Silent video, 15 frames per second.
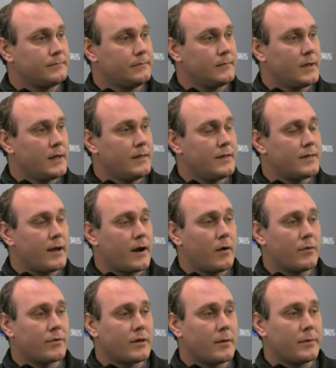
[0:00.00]
And these
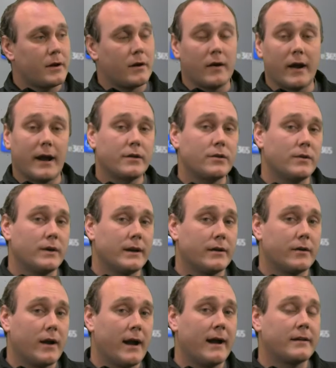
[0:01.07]
arrows up here are actually
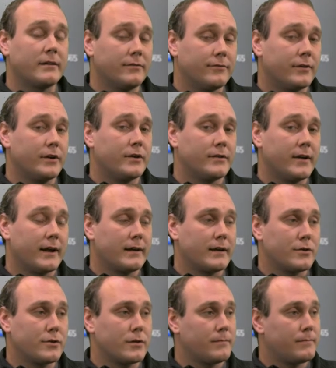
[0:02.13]
interactive for your
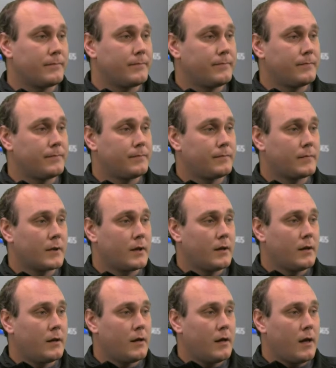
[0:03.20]
technician.
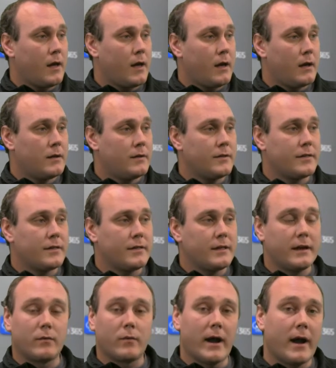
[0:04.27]
And this is the
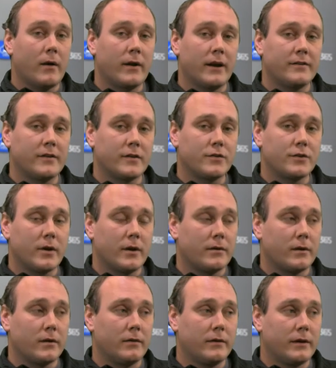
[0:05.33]
en route I touched on
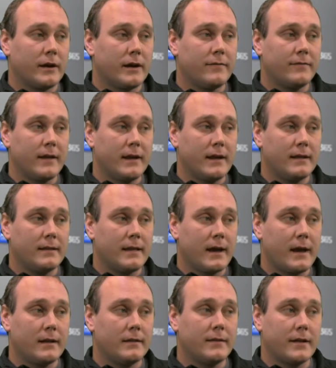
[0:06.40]
earlier. If they hit
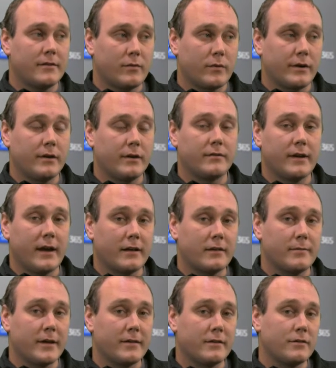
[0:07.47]
that, that's where your text
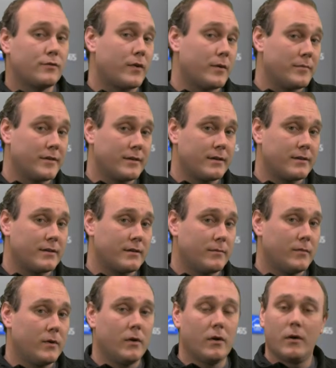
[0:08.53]
message from the system
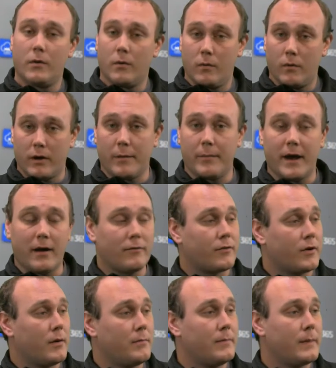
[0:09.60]
will come out
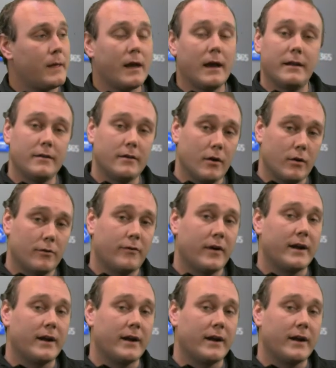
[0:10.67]
from and notify your